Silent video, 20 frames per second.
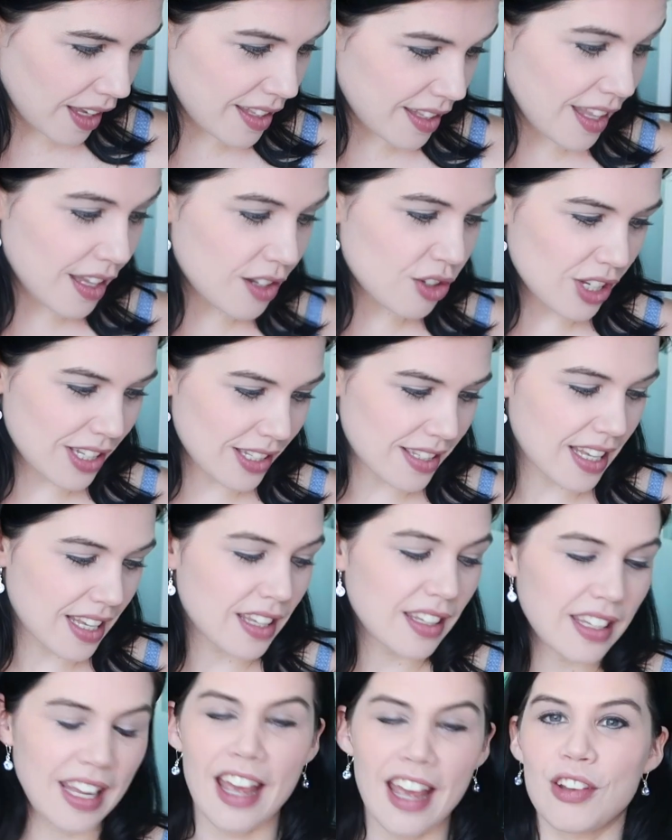then she's
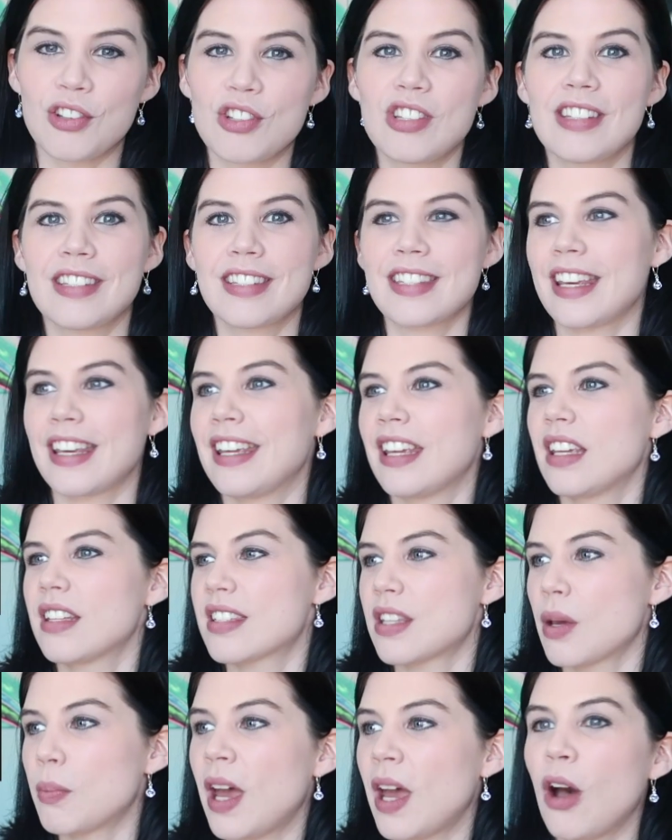saying, yeah, she's like,
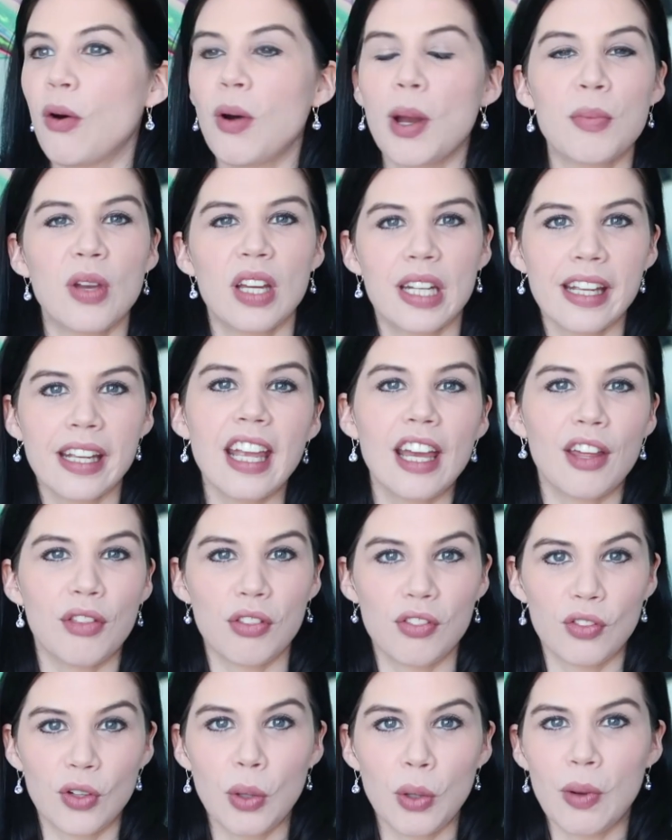somehow I'm gonna
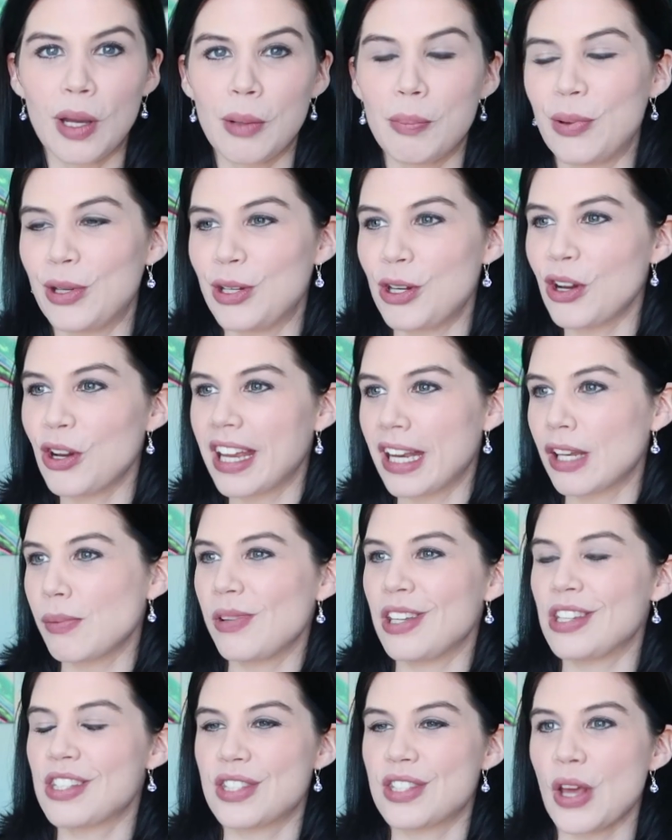get through it, but you're gonna
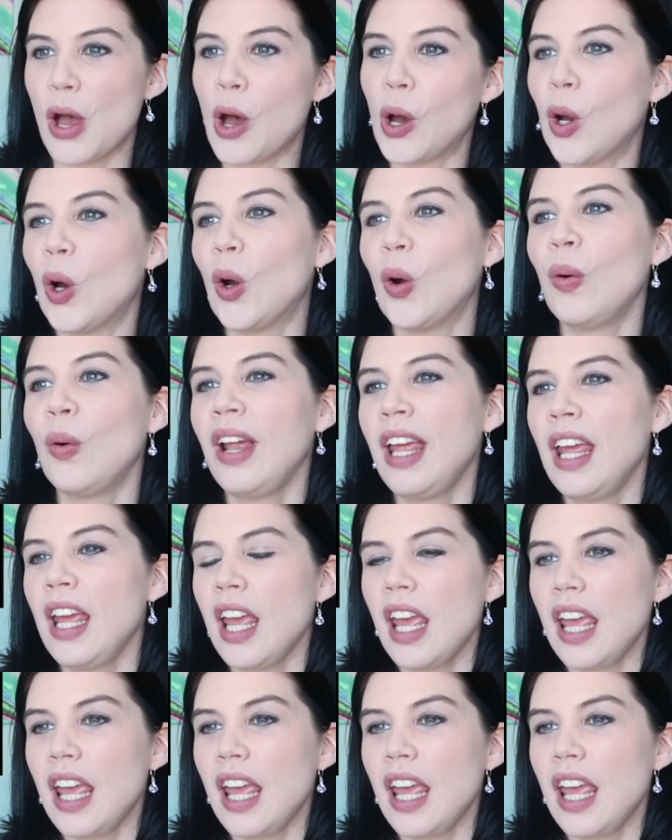be so